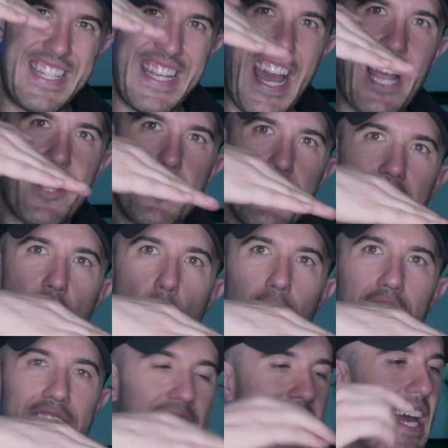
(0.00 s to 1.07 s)
it's actually
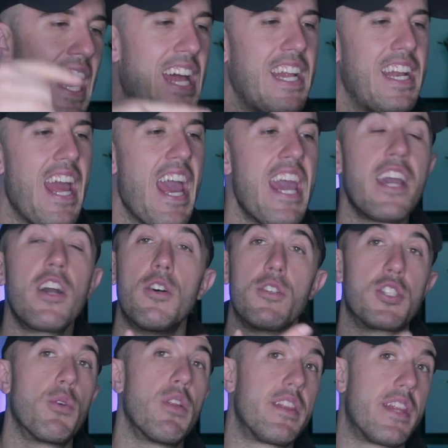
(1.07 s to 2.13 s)
going in at an
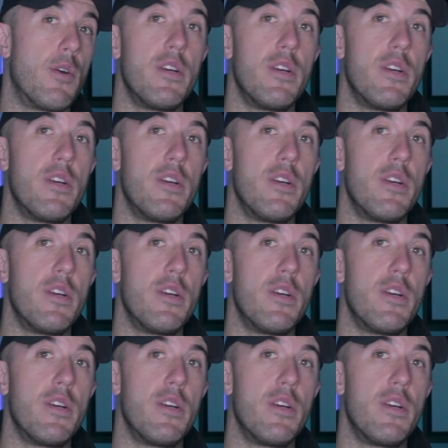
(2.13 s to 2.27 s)
angle so that